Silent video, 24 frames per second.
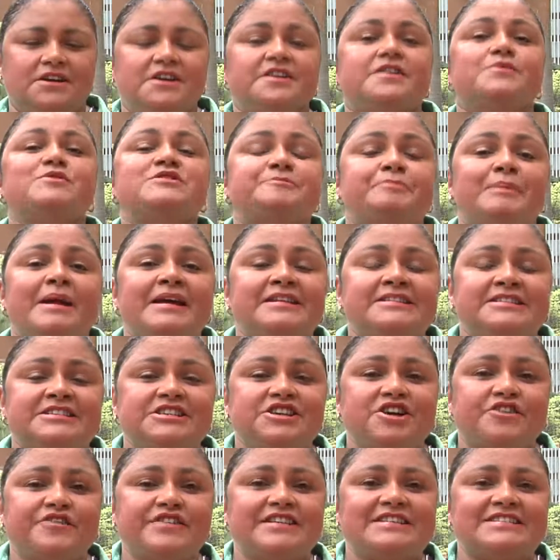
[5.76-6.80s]
There was
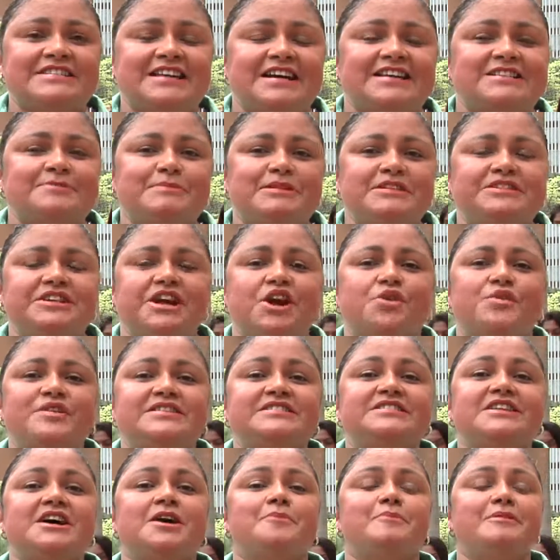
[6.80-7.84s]
plenty of excitement here in
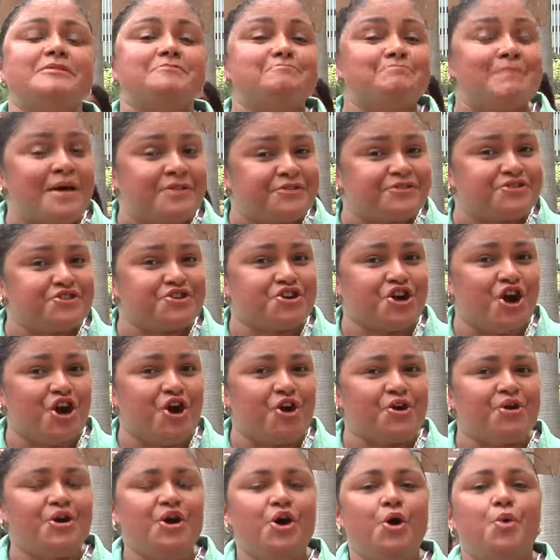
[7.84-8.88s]
Durban months
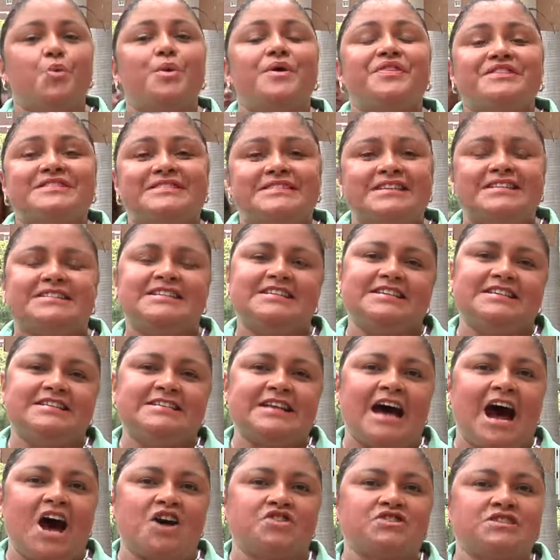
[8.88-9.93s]
ago when the city
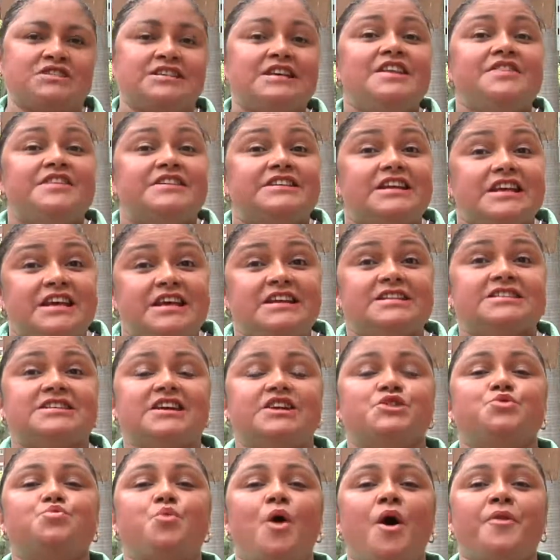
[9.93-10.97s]
announced that it
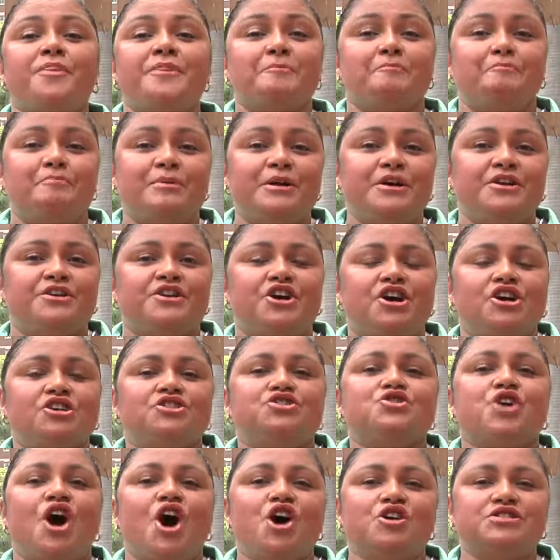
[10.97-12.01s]
had won the bid
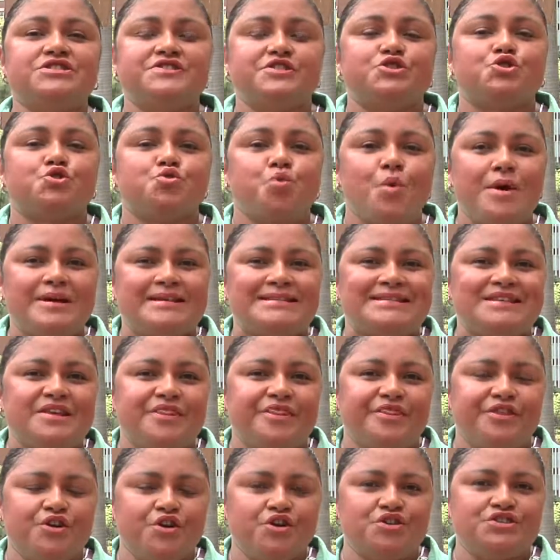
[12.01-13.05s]
to host the
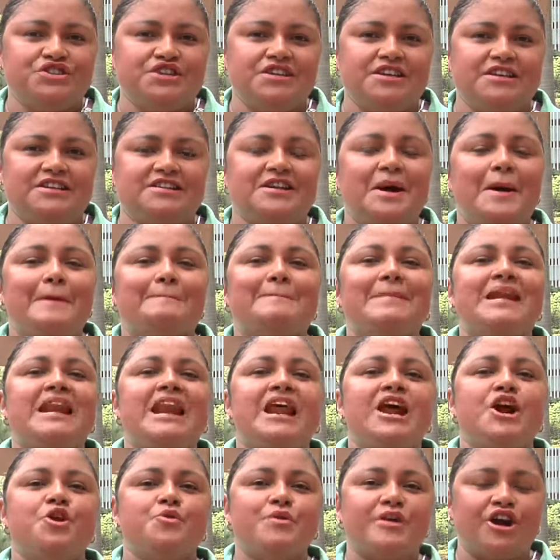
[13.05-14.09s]
2013
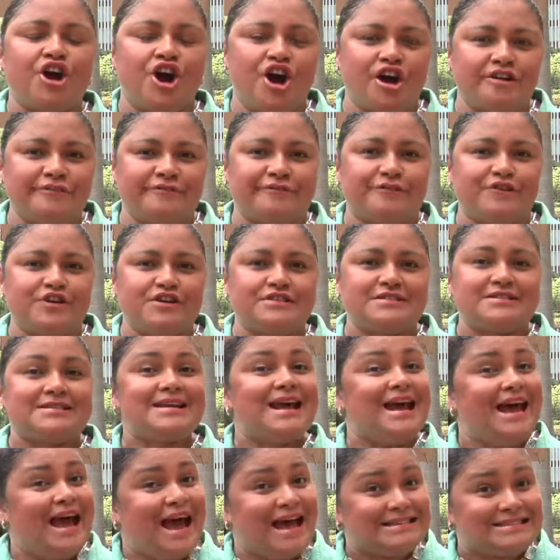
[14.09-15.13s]
Malaria Conference.
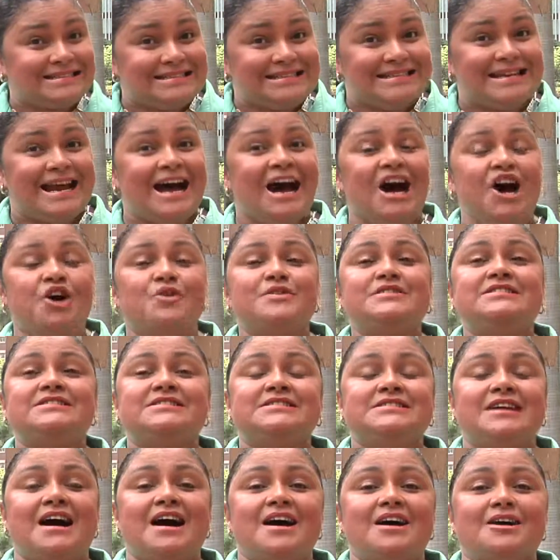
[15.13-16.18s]
And now it's
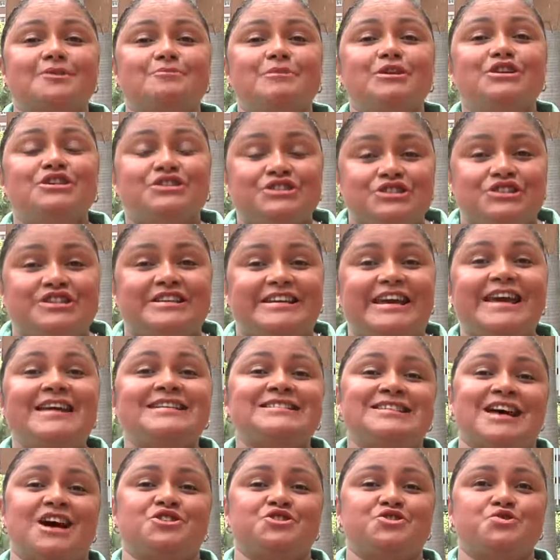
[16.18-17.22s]
time to
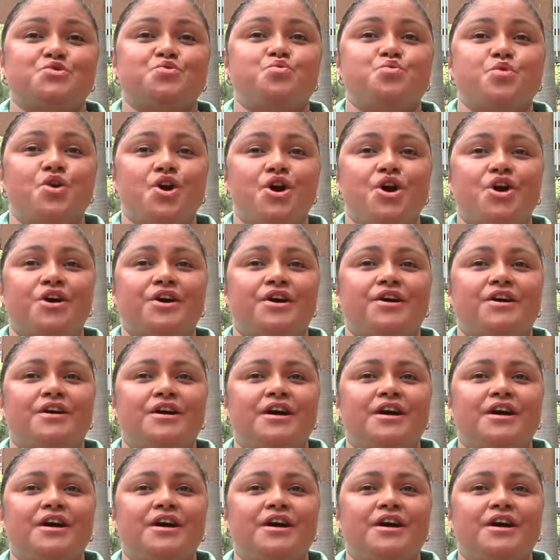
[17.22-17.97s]
get on to work.